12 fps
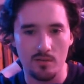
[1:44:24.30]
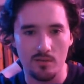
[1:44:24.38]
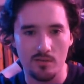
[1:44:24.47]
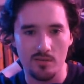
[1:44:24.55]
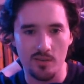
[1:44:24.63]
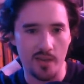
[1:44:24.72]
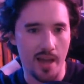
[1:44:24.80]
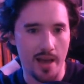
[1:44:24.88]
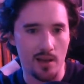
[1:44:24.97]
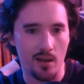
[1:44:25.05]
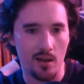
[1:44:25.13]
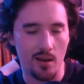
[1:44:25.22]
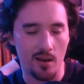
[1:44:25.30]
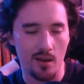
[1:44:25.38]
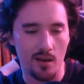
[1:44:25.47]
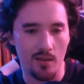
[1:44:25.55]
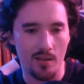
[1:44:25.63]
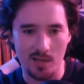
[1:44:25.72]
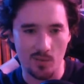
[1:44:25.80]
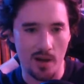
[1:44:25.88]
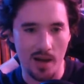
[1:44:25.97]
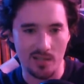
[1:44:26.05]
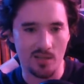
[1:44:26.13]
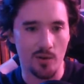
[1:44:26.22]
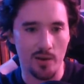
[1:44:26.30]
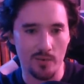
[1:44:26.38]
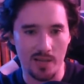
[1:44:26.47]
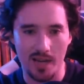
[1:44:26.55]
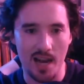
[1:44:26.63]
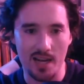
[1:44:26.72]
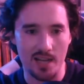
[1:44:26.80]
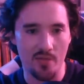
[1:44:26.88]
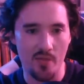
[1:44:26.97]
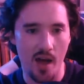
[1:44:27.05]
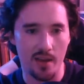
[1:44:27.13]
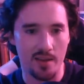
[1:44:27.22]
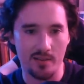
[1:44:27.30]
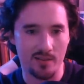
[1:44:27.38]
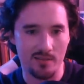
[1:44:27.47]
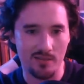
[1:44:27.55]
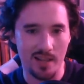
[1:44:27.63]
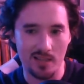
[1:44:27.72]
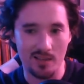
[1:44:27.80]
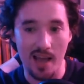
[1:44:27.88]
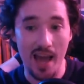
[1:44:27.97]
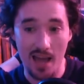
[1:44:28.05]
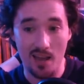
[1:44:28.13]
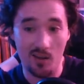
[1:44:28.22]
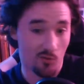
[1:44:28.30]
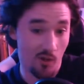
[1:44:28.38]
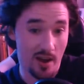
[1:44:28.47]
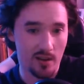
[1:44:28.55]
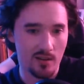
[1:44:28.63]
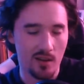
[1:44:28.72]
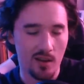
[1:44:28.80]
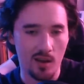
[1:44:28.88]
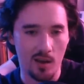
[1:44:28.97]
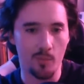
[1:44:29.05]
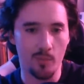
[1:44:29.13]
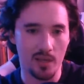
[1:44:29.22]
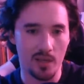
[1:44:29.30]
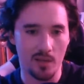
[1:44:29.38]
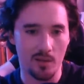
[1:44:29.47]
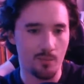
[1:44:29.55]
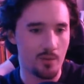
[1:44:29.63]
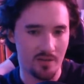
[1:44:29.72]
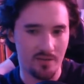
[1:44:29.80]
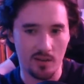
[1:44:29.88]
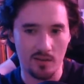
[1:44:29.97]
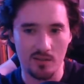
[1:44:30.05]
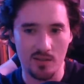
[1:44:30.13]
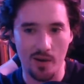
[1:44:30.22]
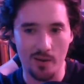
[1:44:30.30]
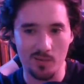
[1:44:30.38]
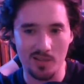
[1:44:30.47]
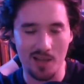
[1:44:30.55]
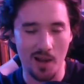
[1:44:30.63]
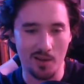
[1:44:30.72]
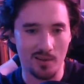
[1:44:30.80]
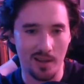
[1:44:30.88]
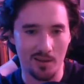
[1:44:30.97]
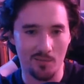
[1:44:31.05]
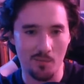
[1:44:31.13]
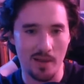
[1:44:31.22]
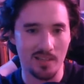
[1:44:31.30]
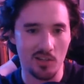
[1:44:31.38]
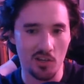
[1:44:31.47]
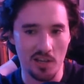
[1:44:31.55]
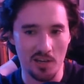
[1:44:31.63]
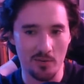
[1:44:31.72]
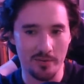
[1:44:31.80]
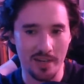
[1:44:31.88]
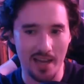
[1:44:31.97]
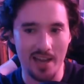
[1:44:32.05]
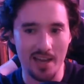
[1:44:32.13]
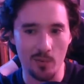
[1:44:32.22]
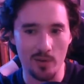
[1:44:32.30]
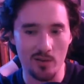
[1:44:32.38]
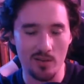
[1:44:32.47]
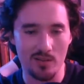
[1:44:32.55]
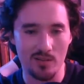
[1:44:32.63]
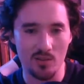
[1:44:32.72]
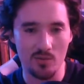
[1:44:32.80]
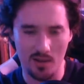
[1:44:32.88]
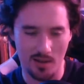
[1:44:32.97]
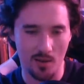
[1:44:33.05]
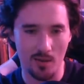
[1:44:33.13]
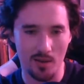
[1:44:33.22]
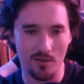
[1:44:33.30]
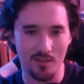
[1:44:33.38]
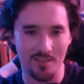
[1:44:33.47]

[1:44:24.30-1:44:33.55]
So yeah, that's why I saw it and was like, I need that. It's A, great, and B, perfect. So I like messaged Nina and was like, hey, can we do this? And she was like, yeah, we can do this.